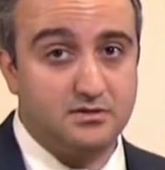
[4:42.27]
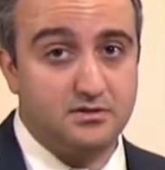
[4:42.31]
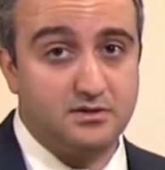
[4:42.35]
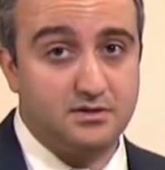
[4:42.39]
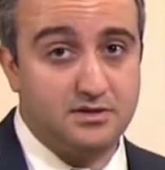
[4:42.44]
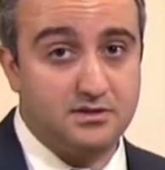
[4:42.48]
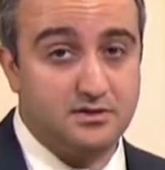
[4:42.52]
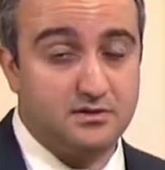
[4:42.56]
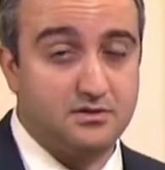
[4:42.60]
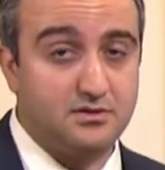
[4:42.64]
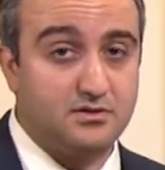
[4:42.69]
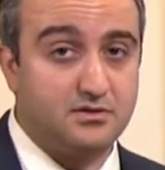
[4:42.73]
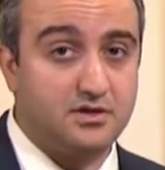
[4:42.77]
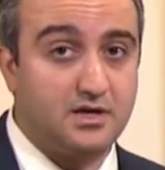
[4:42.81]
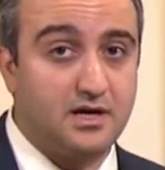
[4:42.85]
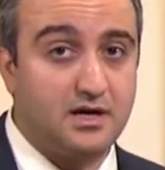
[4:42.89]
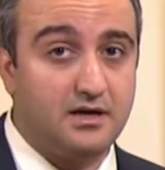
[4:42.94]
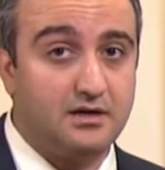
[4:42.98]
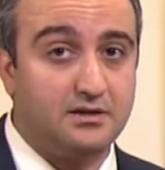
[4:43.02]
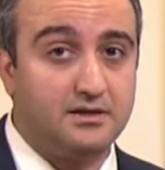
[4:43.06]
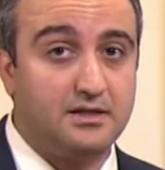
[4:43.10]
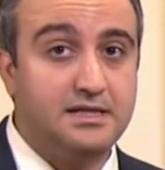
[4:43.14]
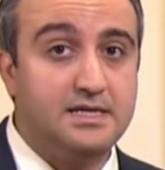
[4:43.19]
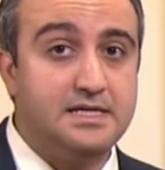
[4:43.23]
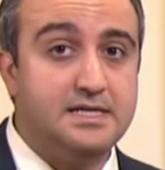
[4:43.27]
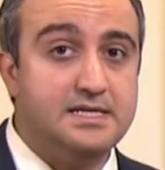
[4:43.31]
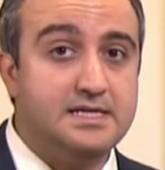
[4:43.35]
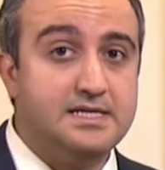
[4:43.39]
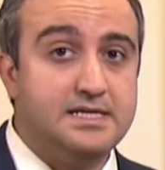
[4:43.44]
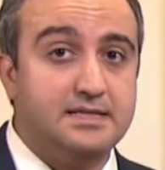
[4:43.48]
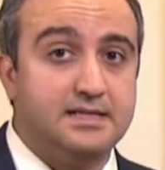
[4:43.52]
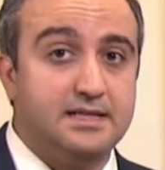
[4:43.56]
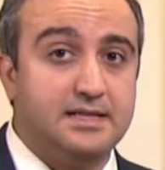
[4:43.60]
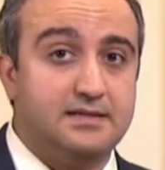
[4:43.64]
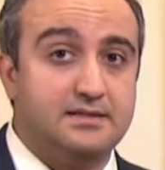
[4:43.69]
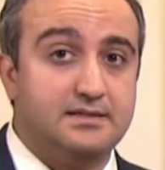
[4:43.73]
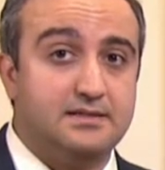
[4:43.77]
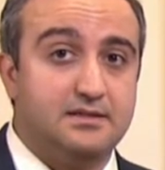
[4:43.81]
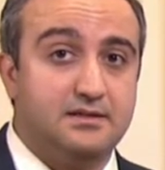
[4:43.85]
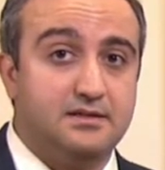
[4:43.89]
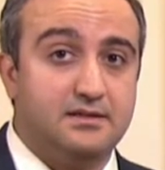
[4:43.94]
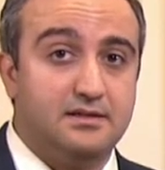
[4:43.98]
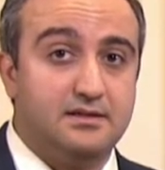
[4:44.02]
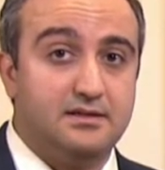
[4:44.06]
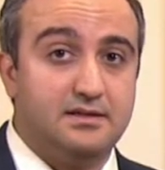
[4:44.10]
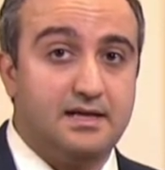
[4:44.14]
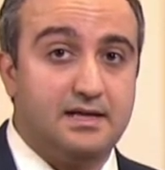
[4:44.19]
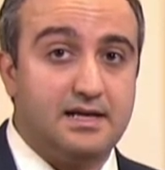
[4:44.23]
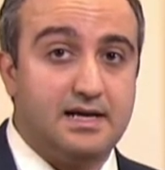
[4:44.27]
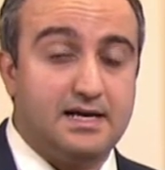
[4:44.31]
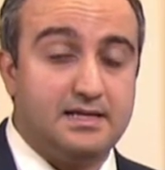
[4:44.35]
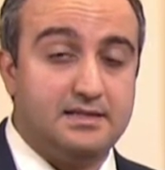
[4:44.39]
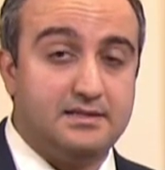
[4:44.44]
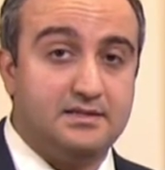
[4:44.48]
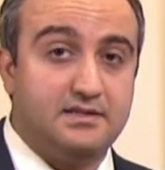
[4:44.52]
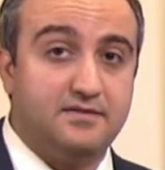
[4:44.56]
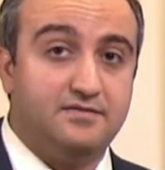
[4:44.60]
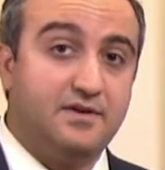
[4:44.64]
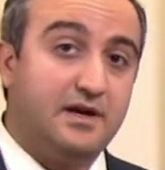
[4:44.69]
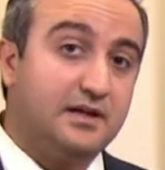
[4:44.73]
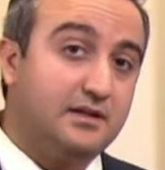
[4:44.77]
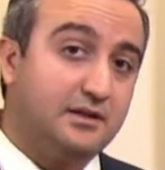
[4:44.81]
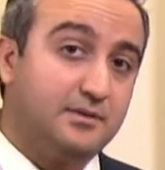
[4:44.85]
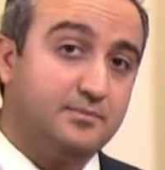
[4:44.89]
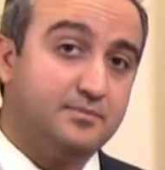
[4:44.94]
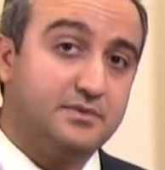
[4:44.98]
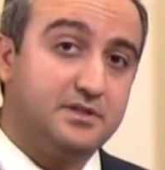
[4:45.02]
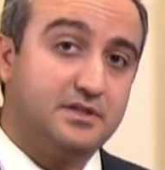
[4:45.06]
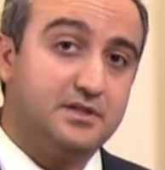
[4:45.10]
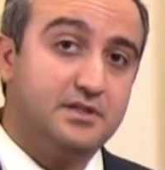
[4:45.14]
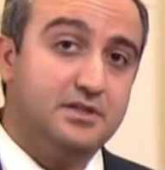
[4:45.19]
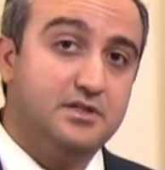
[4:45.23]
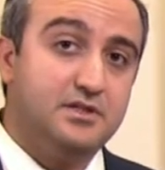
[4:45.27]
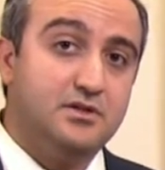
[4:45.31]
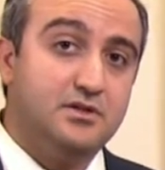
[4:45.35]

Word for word: So this is a child that, is, that has developed